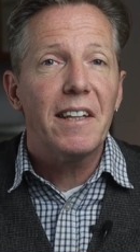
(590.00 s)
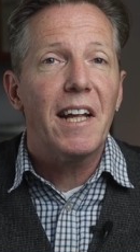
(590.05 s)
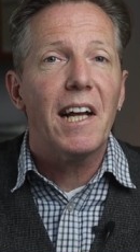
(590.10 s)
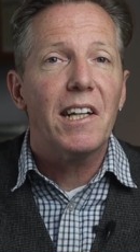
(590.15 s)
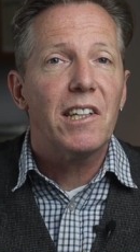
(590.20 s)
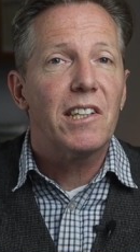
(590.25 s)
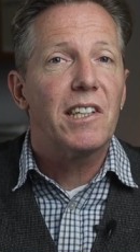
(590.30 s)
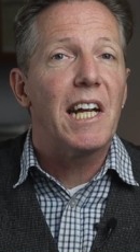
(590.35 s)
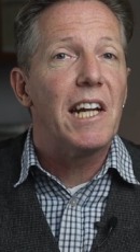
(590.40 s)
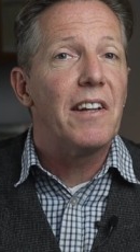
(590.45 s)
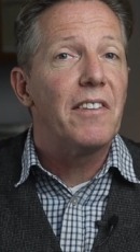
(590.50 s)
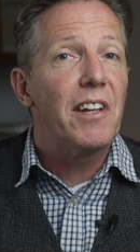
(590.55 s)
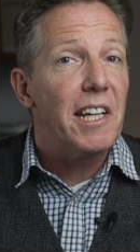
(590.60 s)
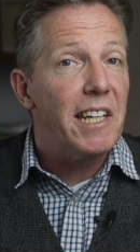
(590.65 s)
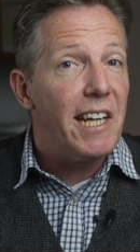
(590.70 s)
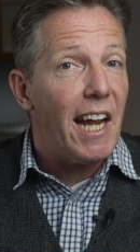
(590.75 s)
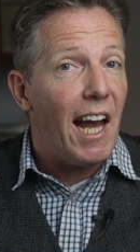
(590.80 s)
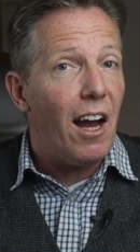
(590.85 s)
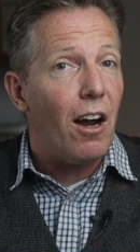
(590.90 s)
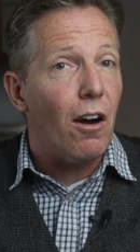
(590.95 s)
in that scene that
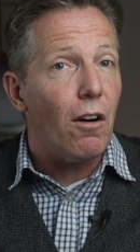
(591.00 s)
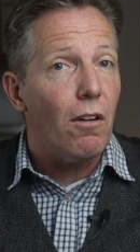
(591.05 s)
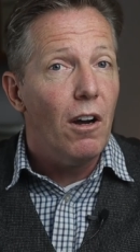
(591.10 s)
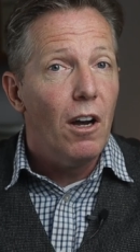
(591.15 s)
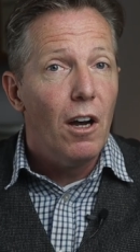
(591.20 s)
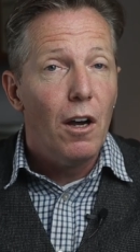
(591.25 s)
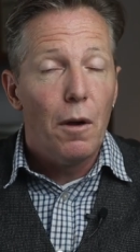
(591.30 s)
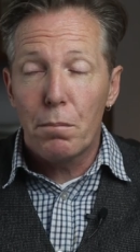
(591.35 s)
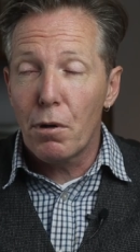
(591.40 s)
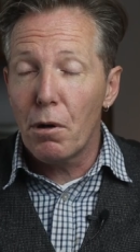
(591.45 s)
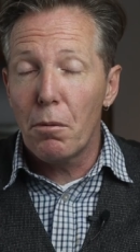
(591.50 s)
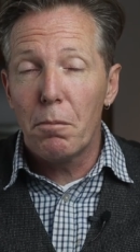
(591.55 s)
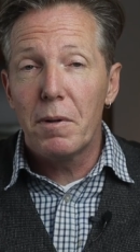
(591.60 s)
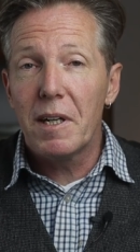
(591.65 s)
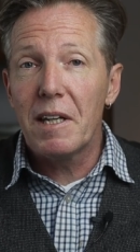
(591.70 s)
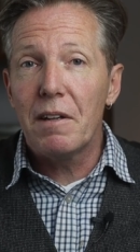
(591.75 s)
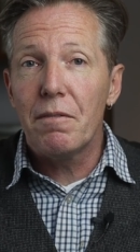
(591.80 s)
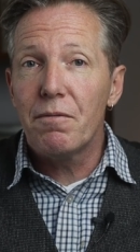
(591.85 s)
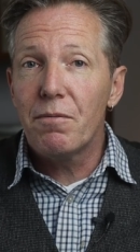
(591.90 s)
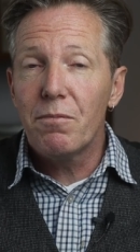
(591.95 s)
now,
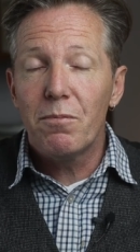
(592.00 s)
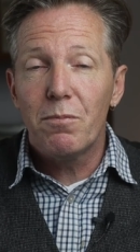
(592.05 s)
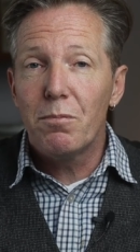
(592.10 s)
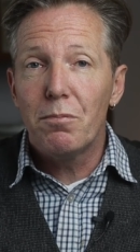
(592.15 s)
probably,